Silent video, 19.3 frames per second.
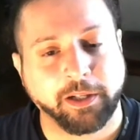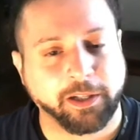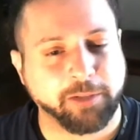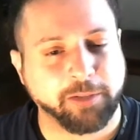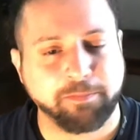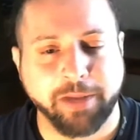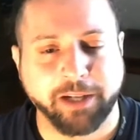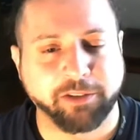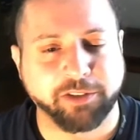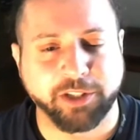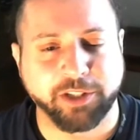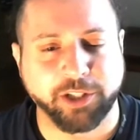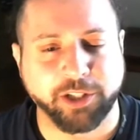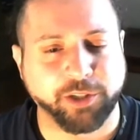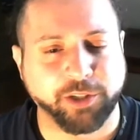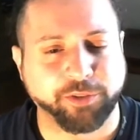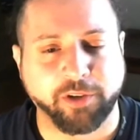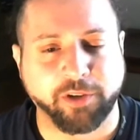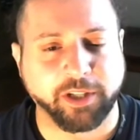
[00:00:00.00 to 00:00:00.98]
Metal is
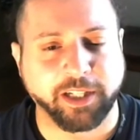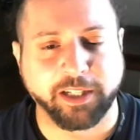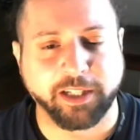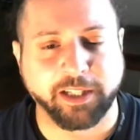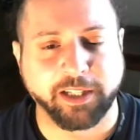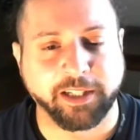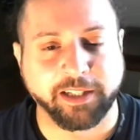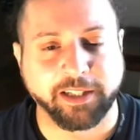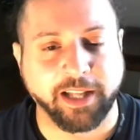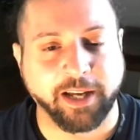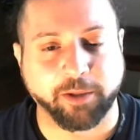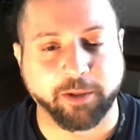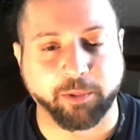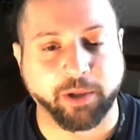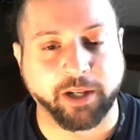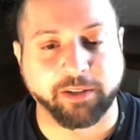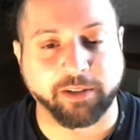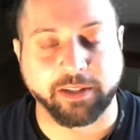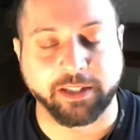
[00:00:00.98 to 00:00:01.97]
such a funny thing that
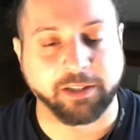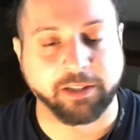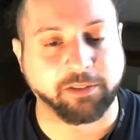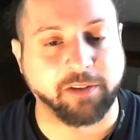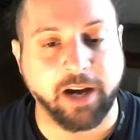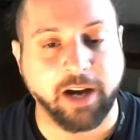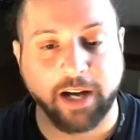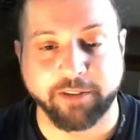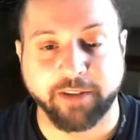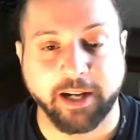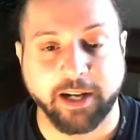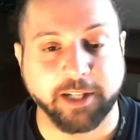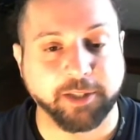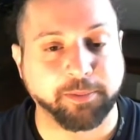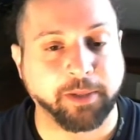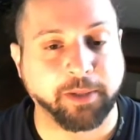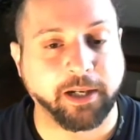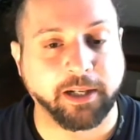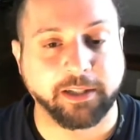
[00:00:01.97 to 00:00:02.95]
way. Like, the live
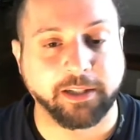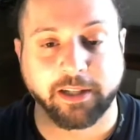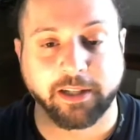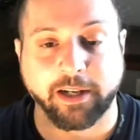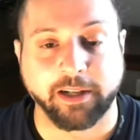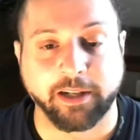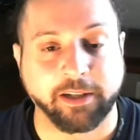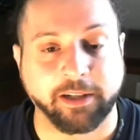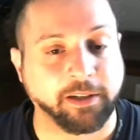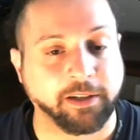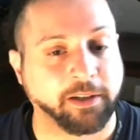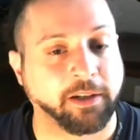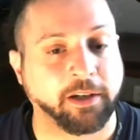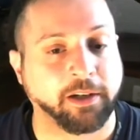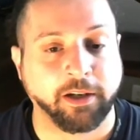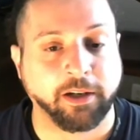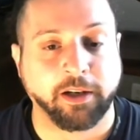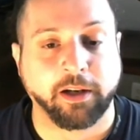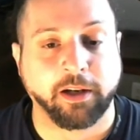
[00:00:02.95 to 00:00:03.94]
aspect and
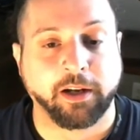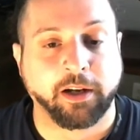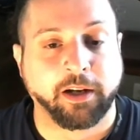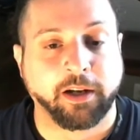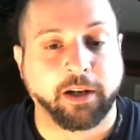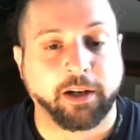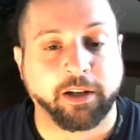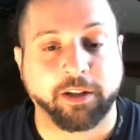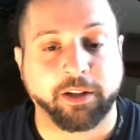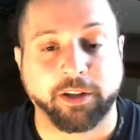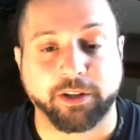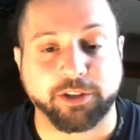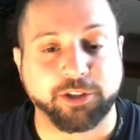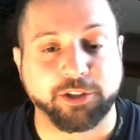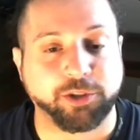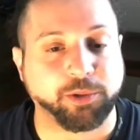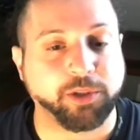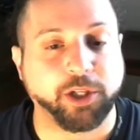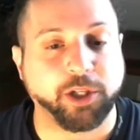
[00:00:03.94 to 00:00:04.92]
the
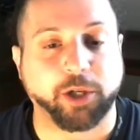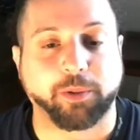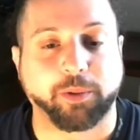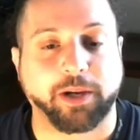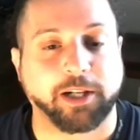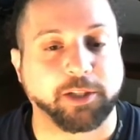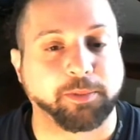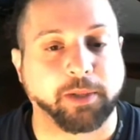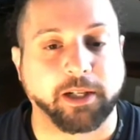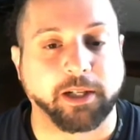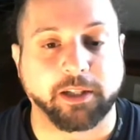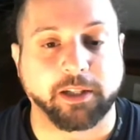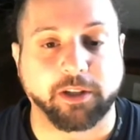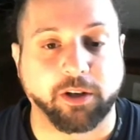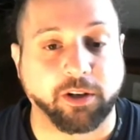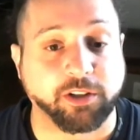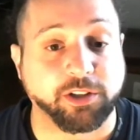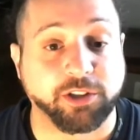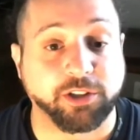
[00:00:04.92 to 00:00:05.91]
studio aspect
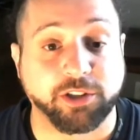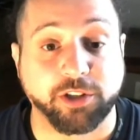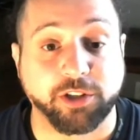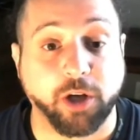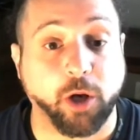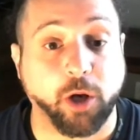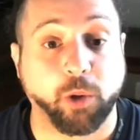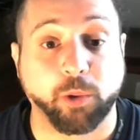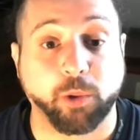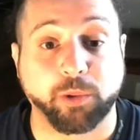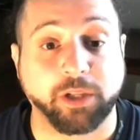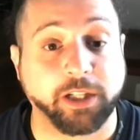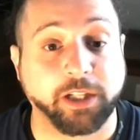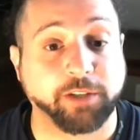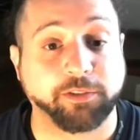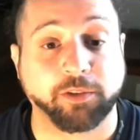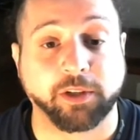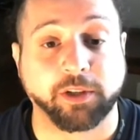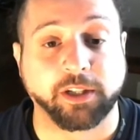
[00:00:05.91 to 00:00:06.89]
are so
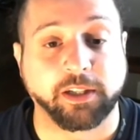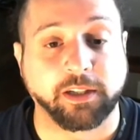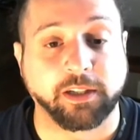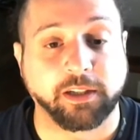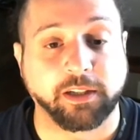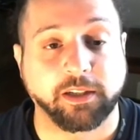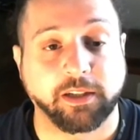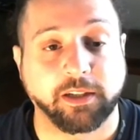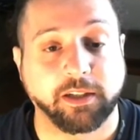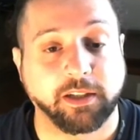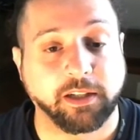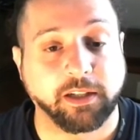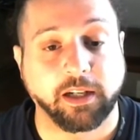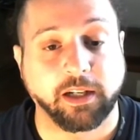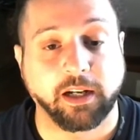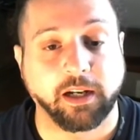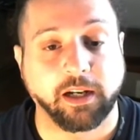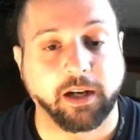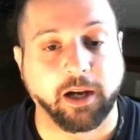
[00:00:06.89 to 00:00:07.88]
different.
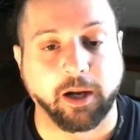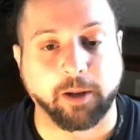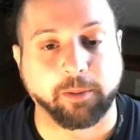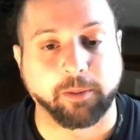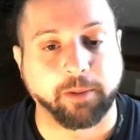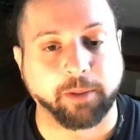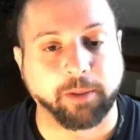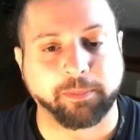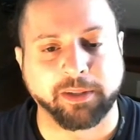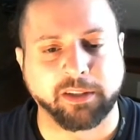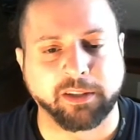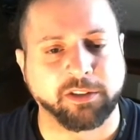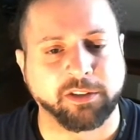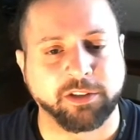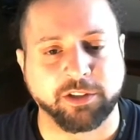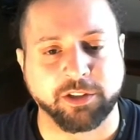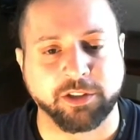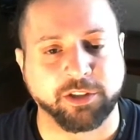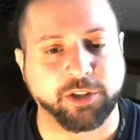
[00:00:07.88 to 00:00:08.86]
I mean, they're
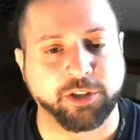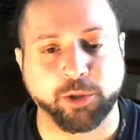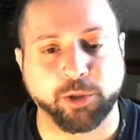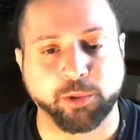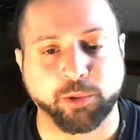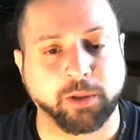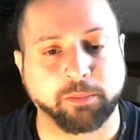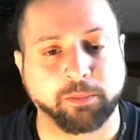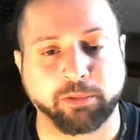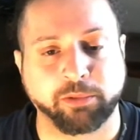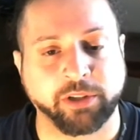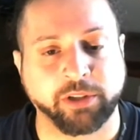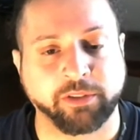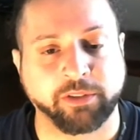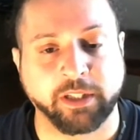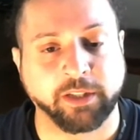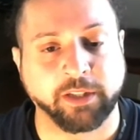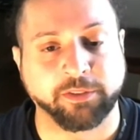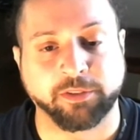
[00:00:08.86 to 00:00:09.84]
just two
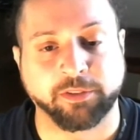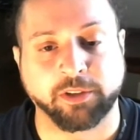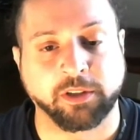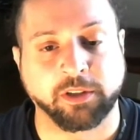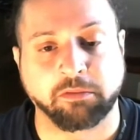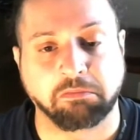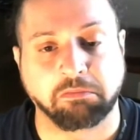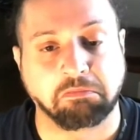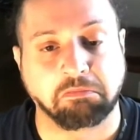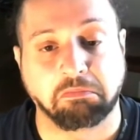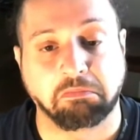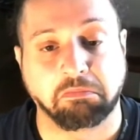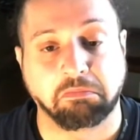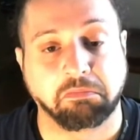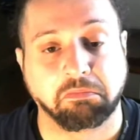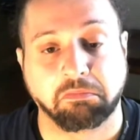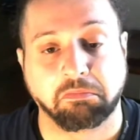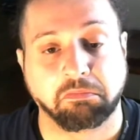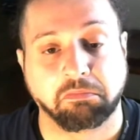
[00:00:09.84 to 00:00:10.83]
completely different
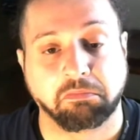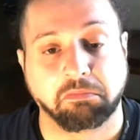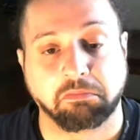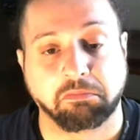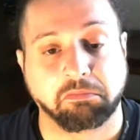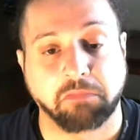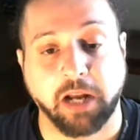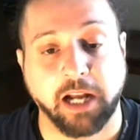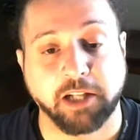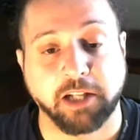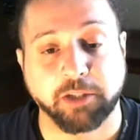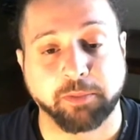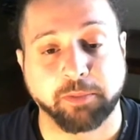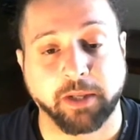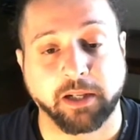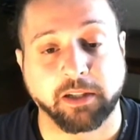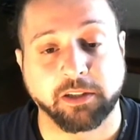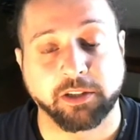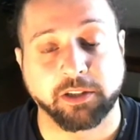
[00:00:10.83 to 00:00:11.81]

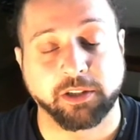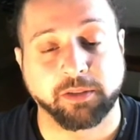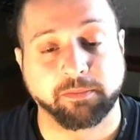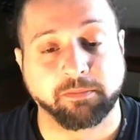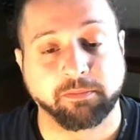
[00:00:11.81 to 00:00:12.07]
aspects.